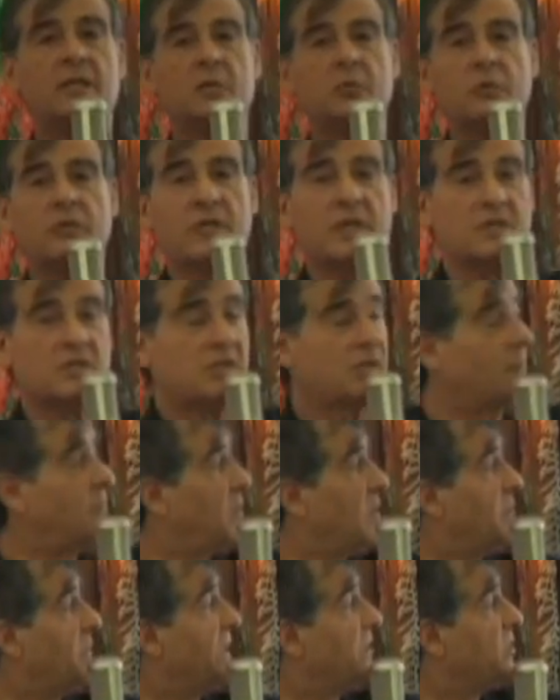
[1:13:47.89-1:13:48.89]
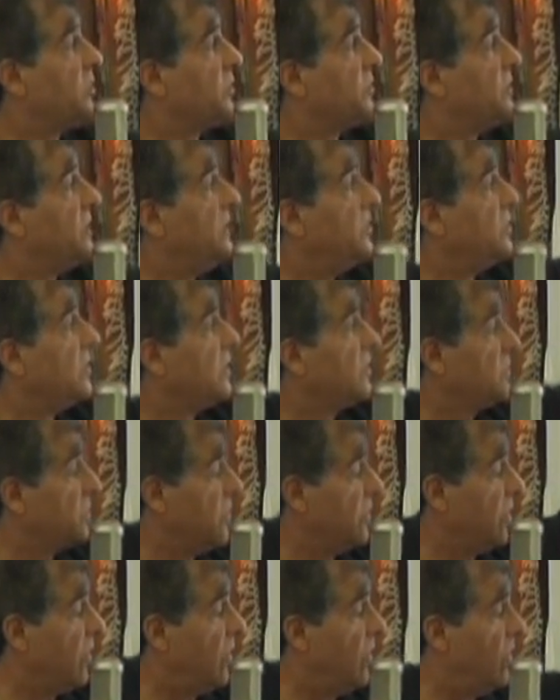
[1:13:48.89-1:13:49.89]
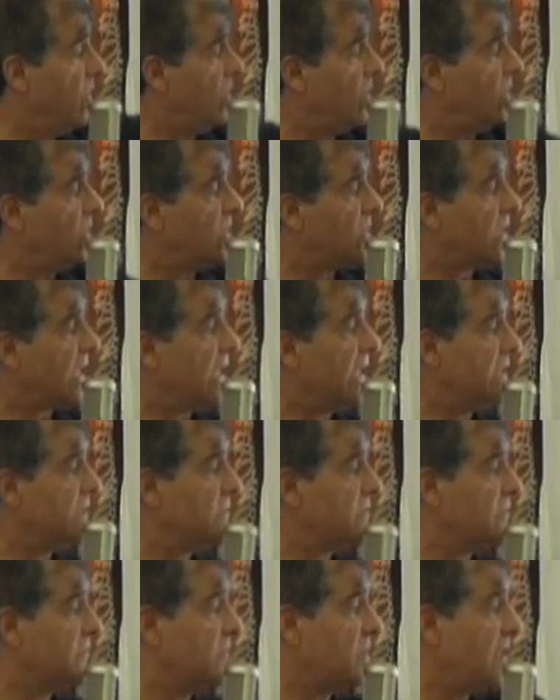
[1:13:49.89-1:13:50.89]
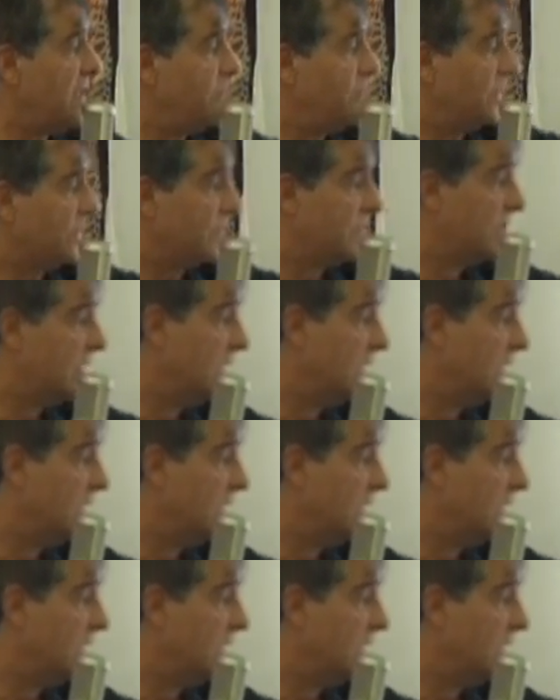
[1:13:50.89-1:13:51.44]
we've got supplemental teachings on all kinds of topics.